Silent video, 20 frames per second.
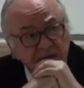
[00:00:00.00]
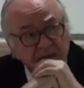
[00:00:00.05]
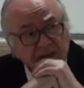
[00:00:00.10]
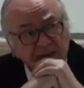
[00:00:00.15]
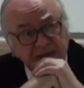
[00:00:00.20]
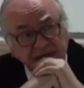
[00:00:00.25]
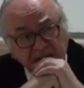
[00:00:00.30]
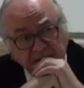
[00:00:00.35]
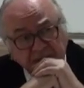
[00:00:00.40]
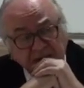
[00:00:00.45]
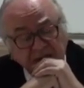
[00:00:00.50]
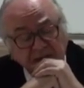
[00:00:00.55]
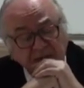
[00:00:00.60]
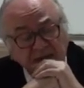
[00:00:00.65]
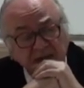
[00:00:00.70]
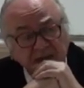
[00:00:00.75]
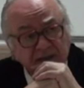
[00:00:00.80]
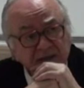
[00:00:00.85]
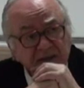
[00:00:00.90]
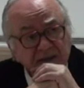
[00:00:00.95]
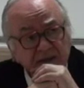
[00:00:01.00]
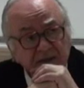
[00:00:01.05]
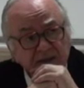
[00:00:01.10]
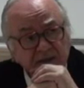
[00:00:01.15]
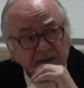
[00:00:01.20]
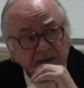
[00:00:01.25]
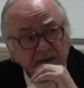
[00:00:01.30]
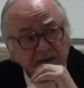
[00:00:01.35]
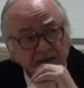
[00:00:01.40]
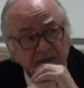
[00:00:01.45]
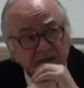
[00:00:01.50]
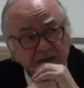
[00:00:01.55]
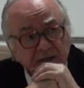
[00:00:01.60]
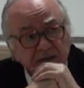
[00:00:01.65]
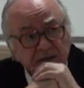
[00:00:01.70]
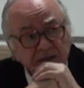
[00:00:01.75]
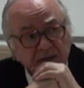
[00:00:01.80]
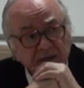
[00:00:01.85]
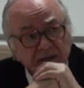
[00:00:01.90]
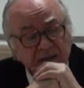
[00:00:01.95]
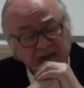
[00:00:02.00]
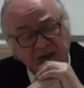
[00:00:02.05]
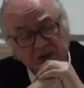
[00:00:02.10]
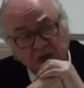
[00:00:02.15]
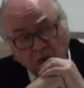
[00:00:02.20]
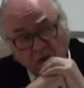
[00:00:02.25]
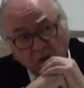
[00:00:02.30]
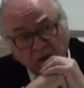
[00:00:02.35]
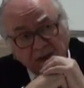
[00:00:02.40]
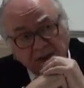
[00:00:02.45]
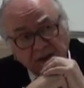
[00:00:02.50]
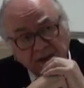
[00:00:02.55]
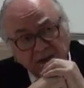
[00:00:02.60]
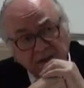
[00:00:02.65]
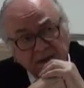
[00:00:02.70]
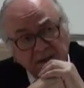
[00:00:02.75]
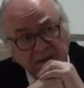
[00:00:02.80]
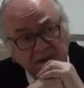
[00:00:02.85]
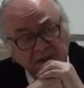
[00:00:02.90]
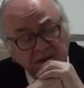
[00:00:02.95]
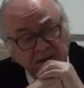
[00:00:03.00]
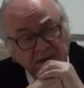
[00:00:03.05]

as immigrants, as squatters.